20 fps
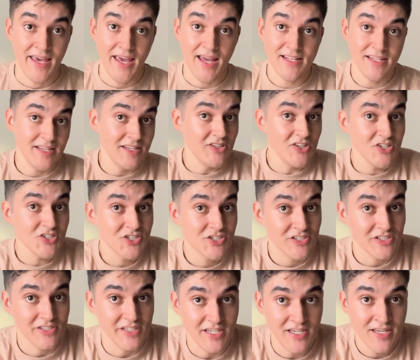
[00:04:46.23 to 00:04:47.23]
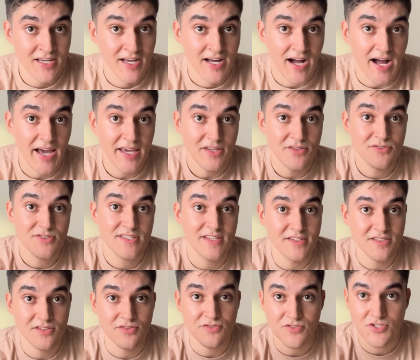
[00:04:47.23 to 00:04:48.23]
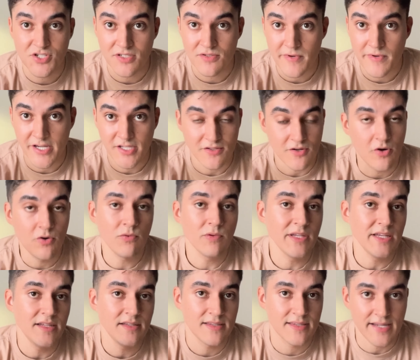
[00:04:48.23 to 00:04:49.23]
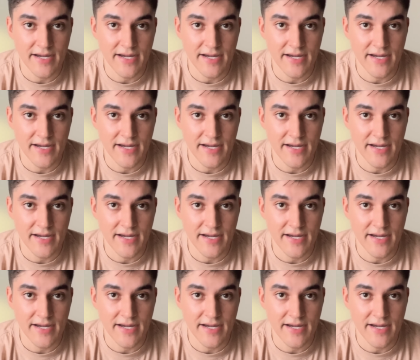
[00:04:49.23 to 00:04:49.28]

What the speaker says: And initially, I used it to generate only